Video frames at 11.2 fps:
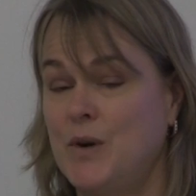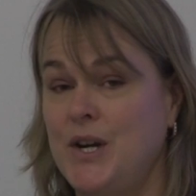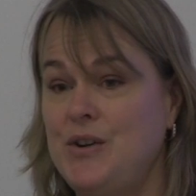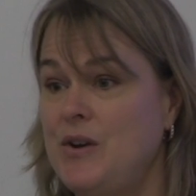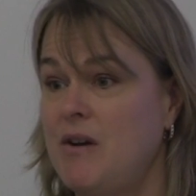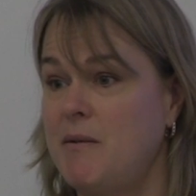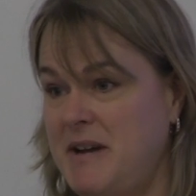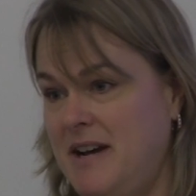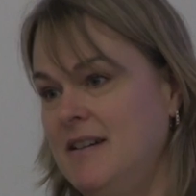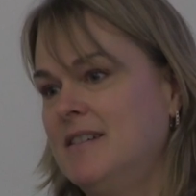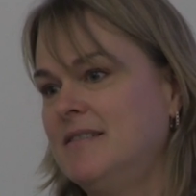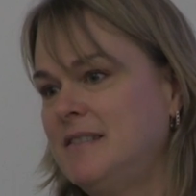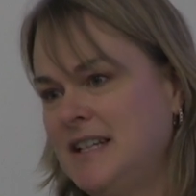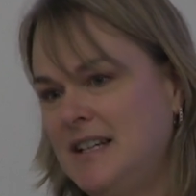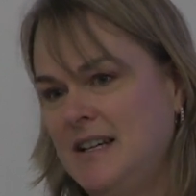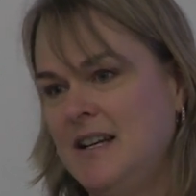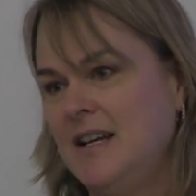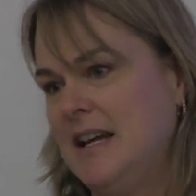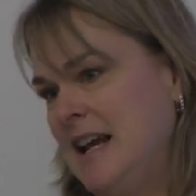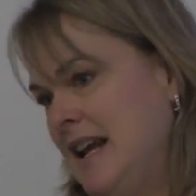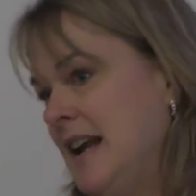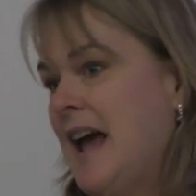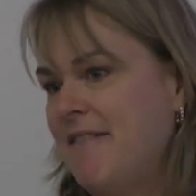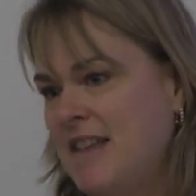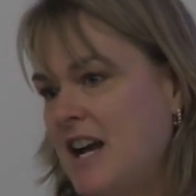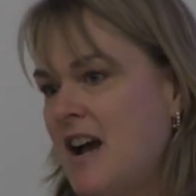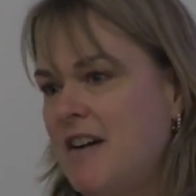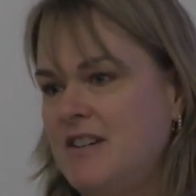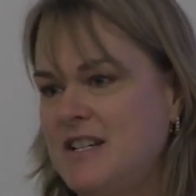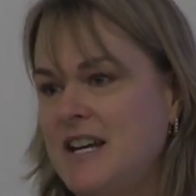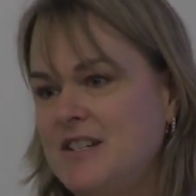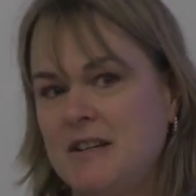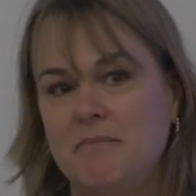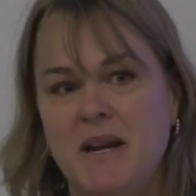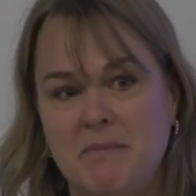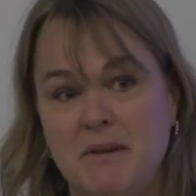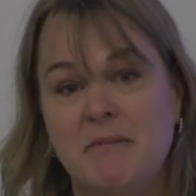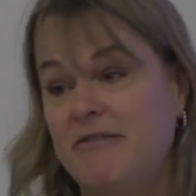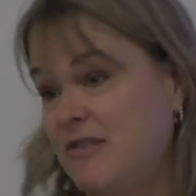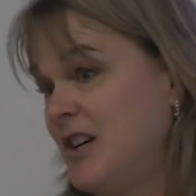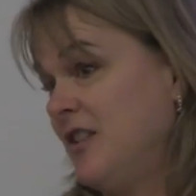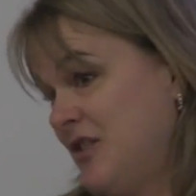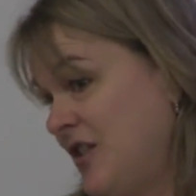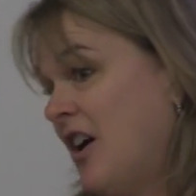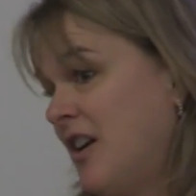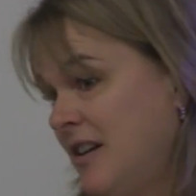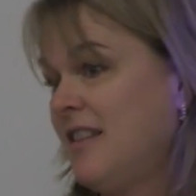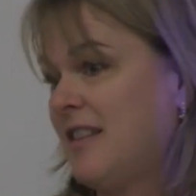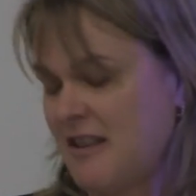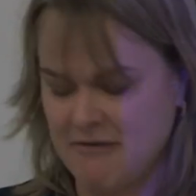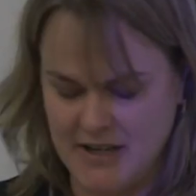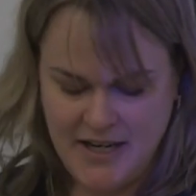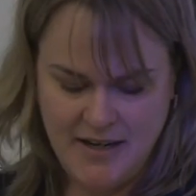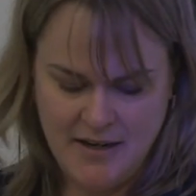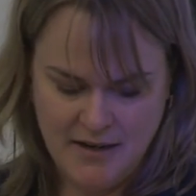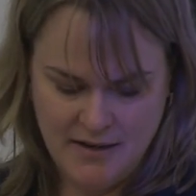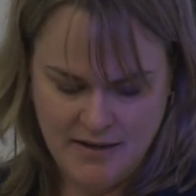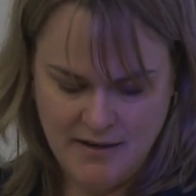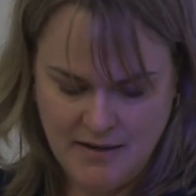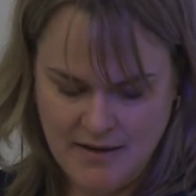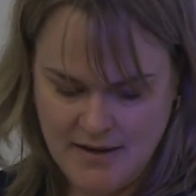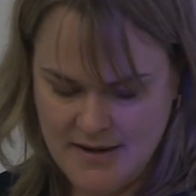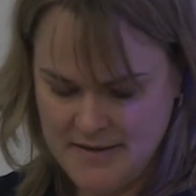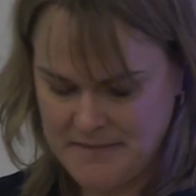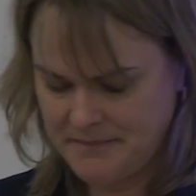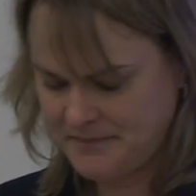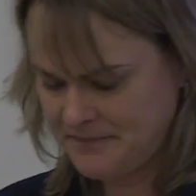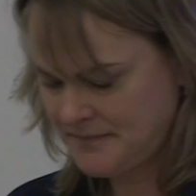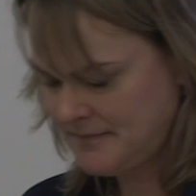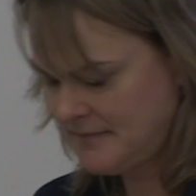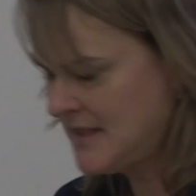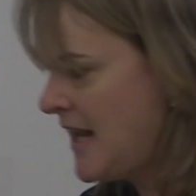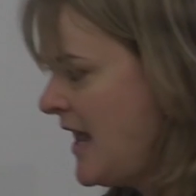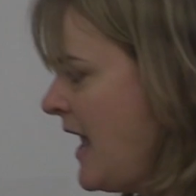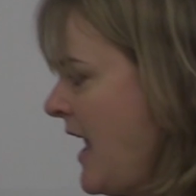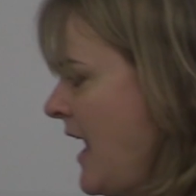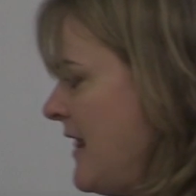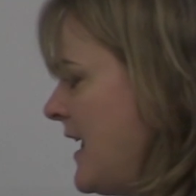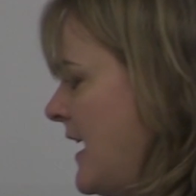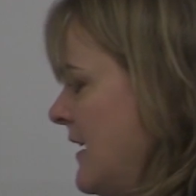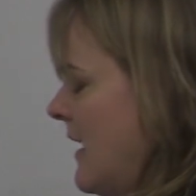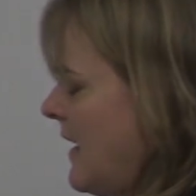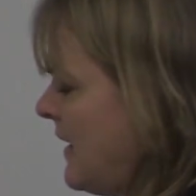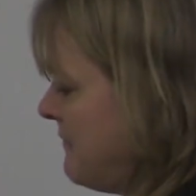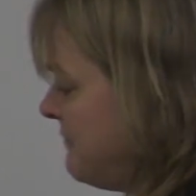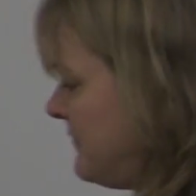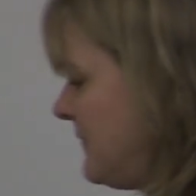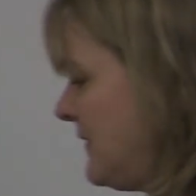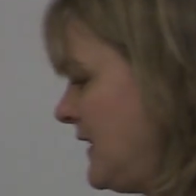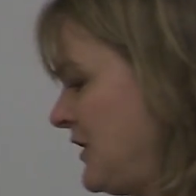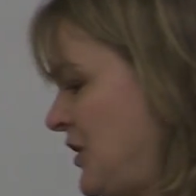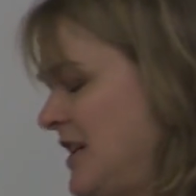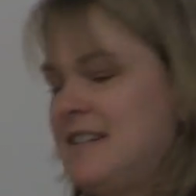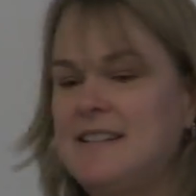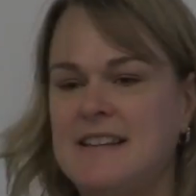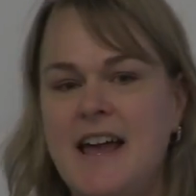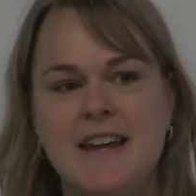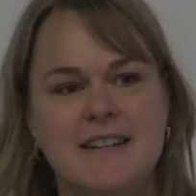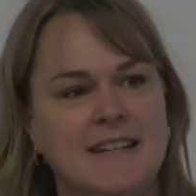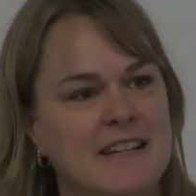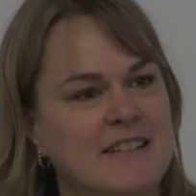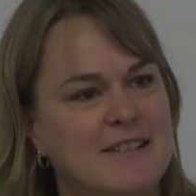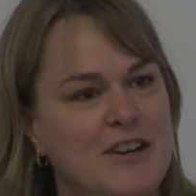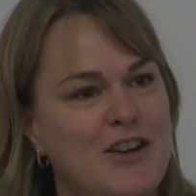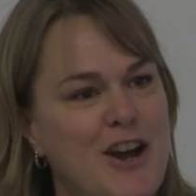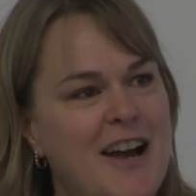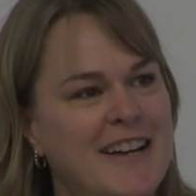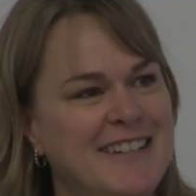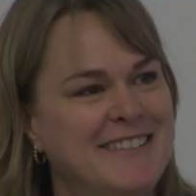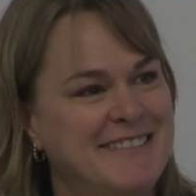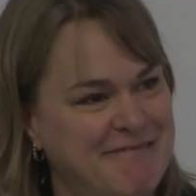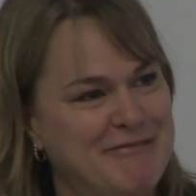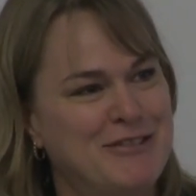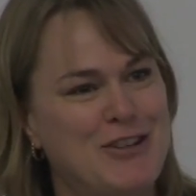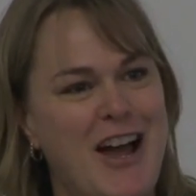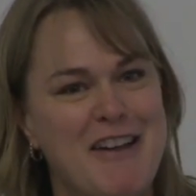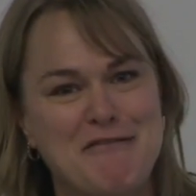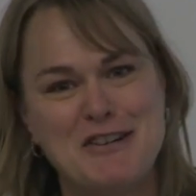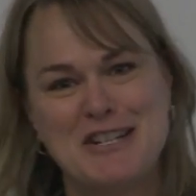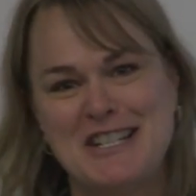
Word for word: What do you know about her? And have that conversation maybe before you start the read. Um, and then um, she's a scientist, so you ought to try for a